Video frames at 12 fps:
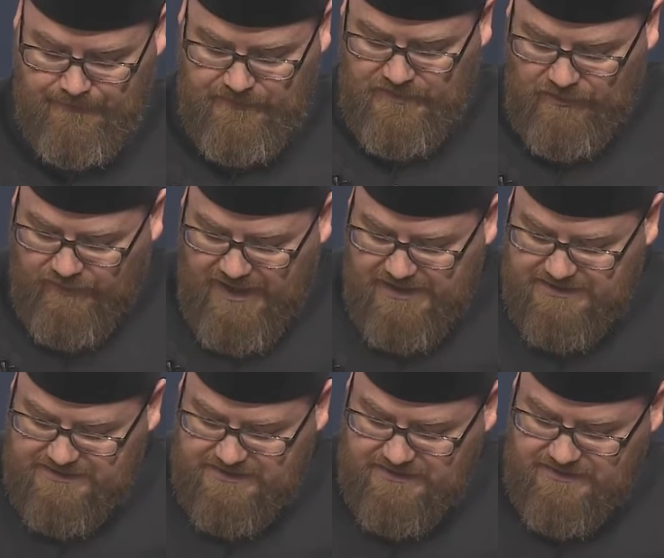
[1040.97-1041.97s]
The
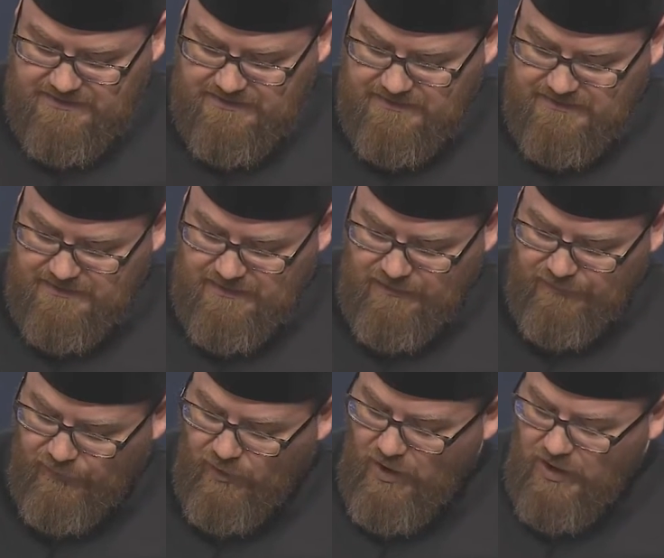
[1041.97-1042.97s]
right
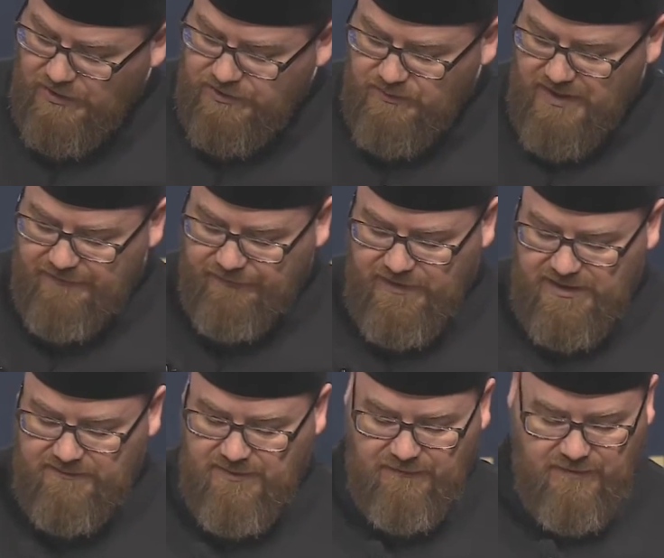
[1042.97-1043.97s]
for all to have
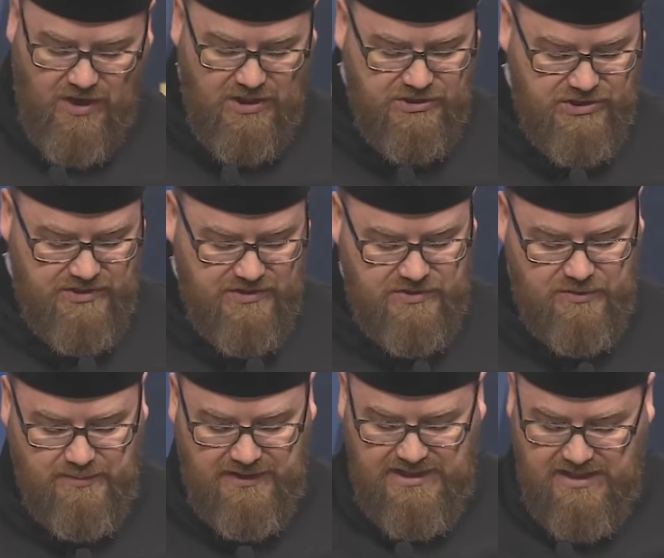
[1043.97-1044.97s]
freedom of conscience, to
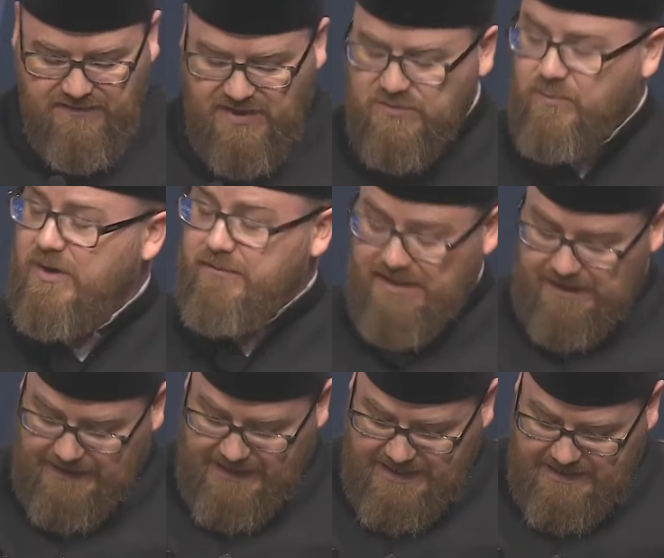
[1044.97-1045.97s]
believe as one may
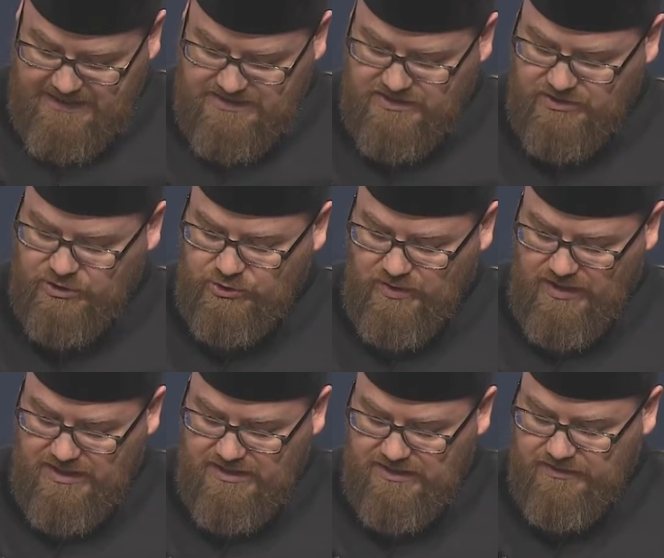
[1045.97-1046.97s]
like, is
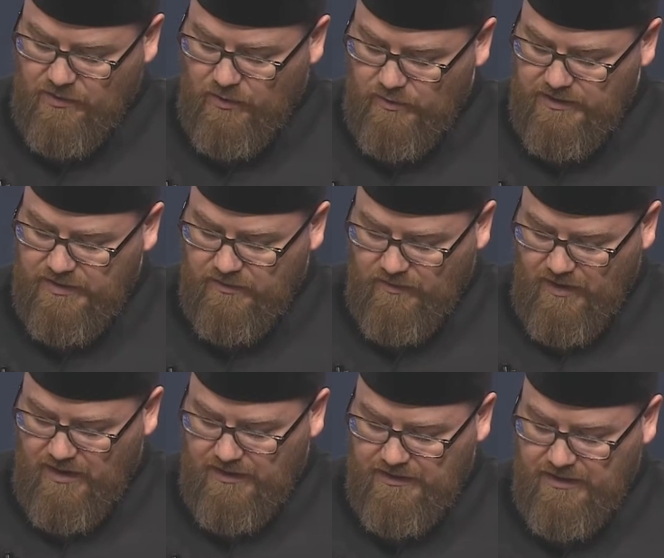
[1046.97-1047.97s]
enshrined in the Holy
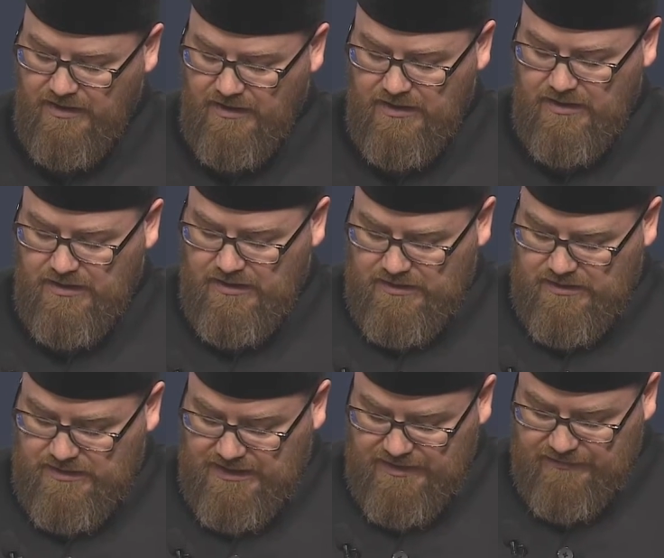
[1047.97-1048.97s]
Quran,
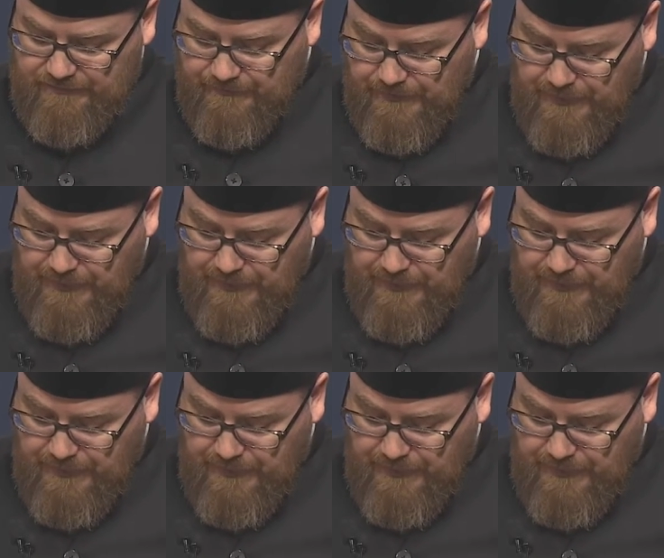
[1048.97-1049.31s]
in